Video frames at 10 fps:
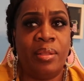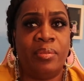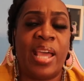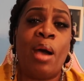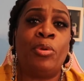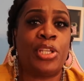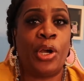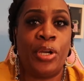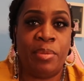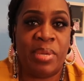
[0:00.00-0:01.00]
That was
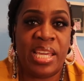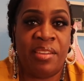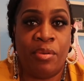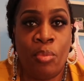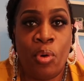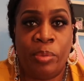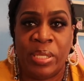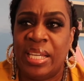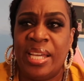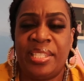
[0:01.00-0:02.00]
hurting me even more
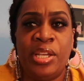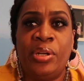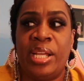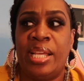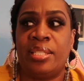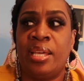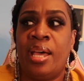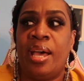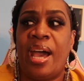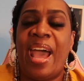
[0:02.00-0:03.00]
because here it is,
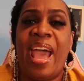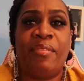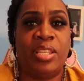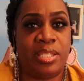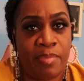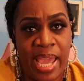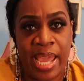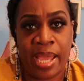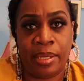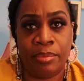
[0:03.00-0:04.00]
I have this
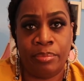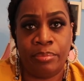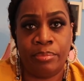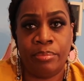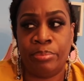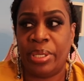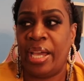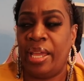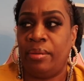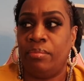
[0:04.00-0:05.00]
man,
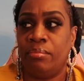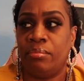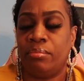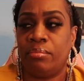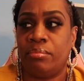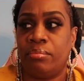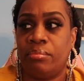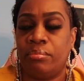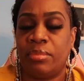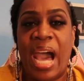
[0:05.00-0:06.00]
but
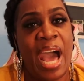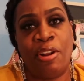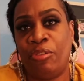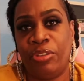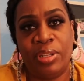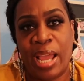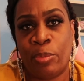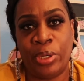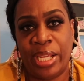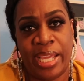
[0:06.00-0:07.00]
I don't feel like
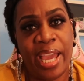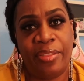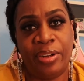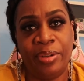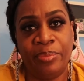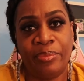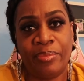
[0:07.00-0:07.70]
we're together.